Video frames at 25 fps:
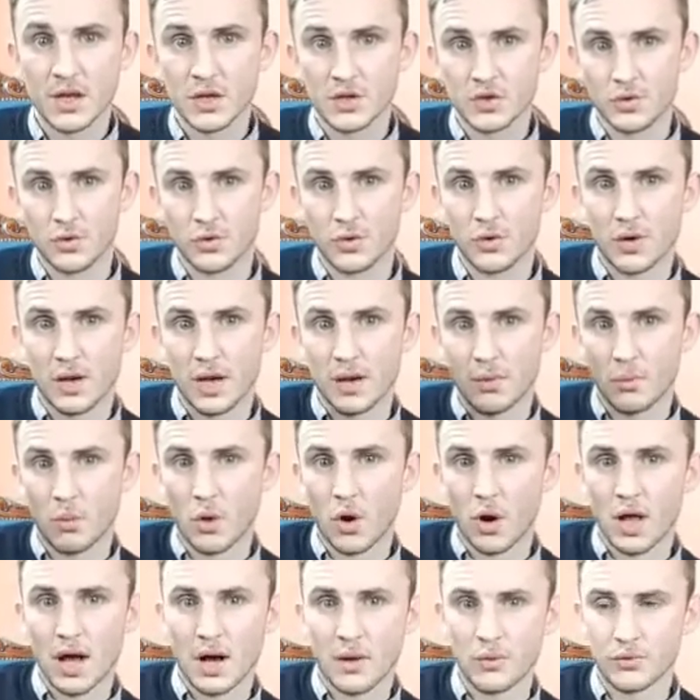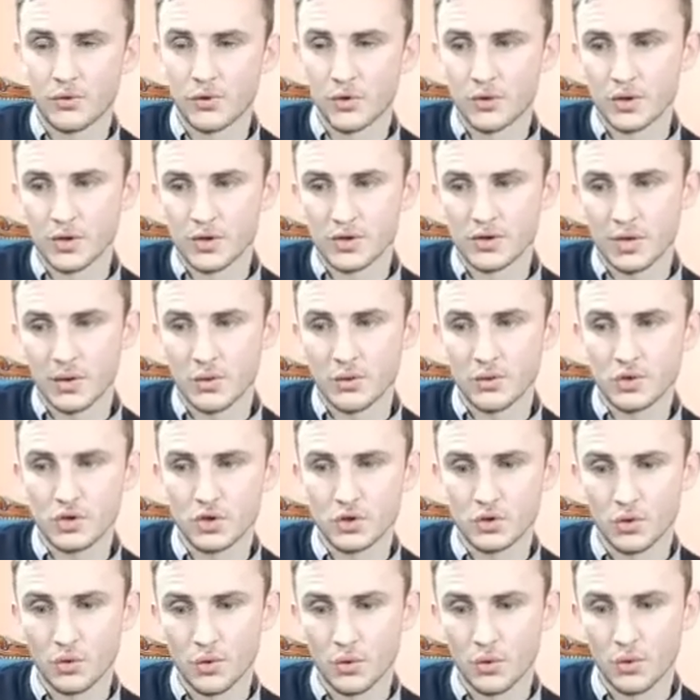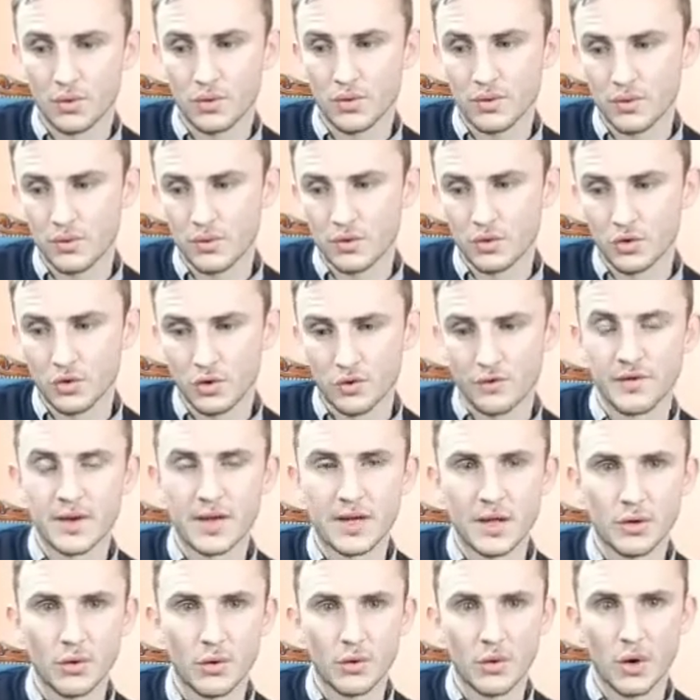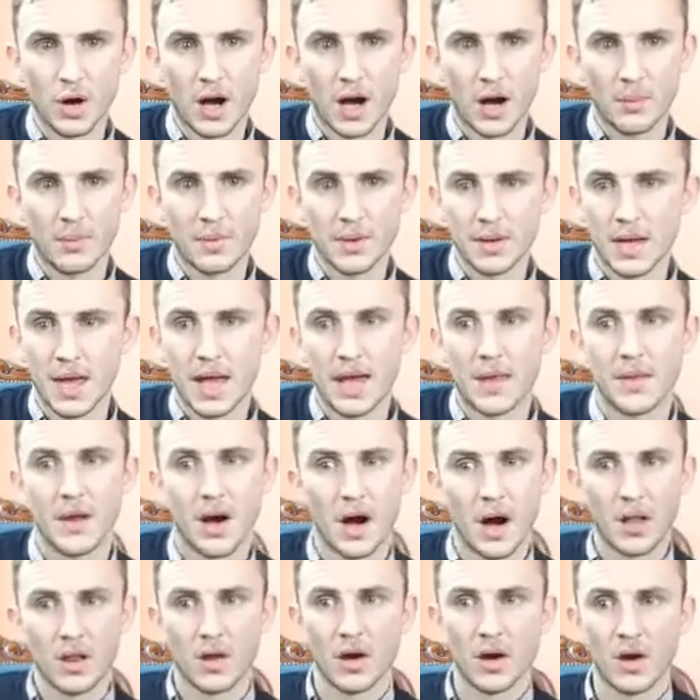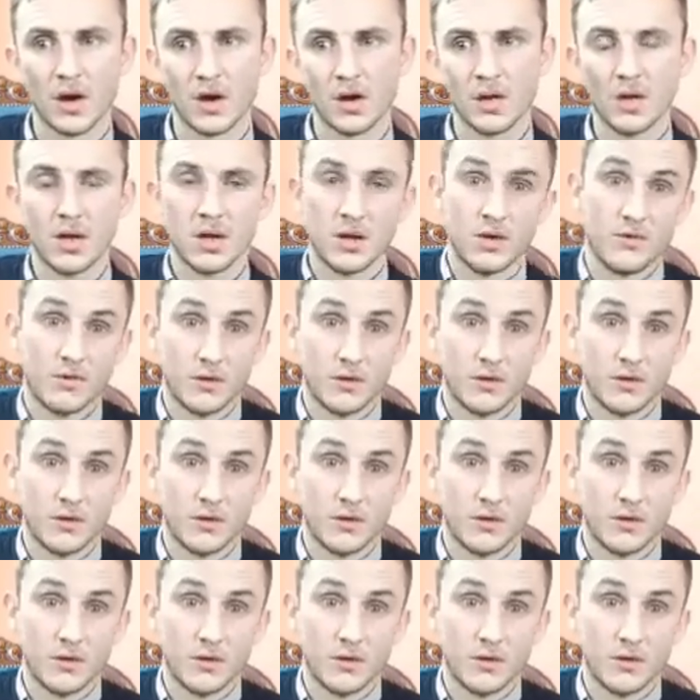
So what that will do is it will show your video up in other,